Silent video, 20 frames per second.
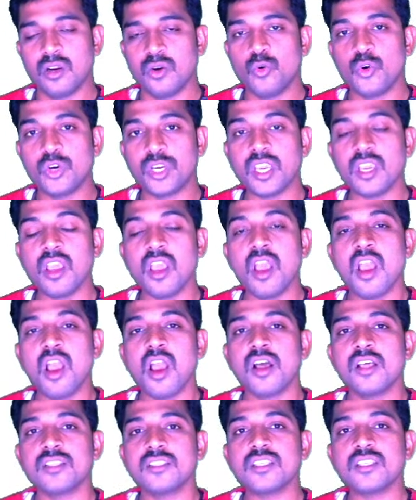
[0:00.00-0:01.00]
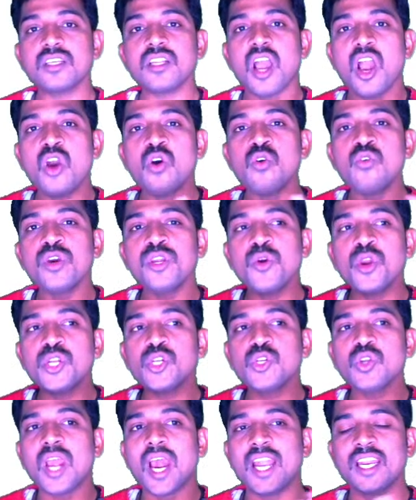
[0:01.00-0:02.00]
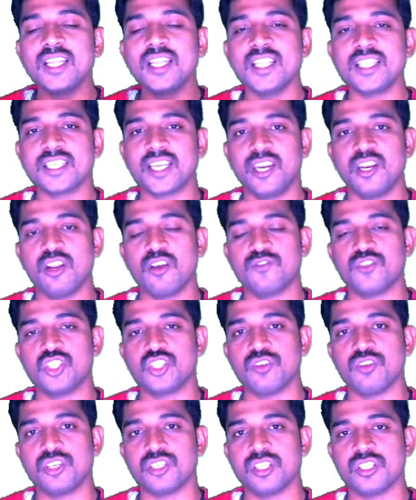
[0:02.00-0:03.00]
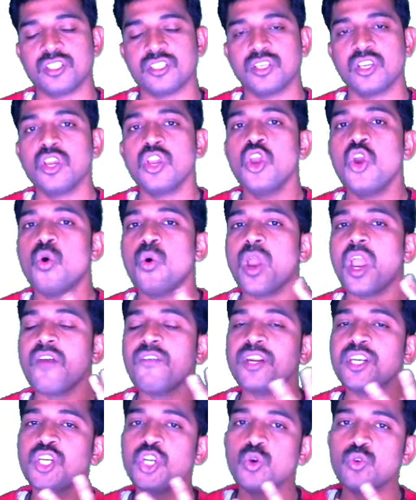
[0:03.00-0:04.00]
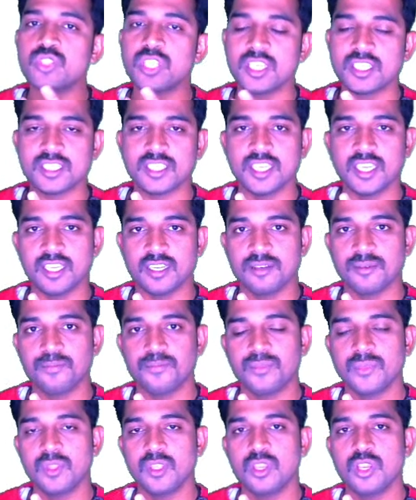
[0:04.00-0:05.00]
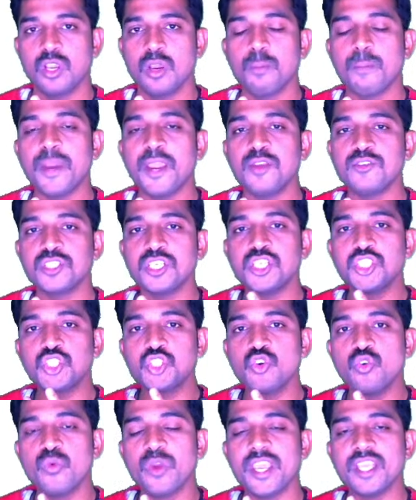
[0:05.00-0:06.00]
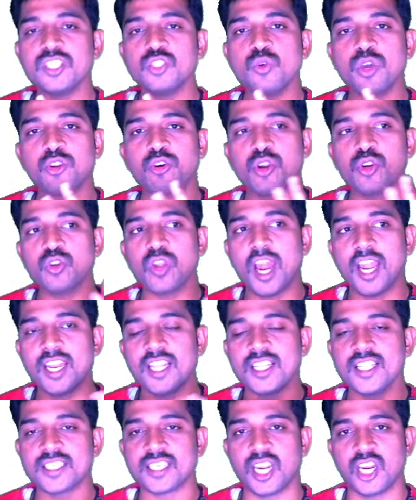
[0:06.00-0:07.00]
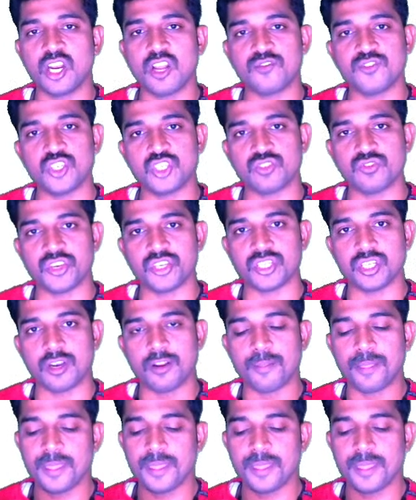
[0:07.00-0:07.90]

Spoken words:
Okay, sir, how we are going to handle this kind of situations? I have two things here. By using two ways, we are going to handle this kind of situation.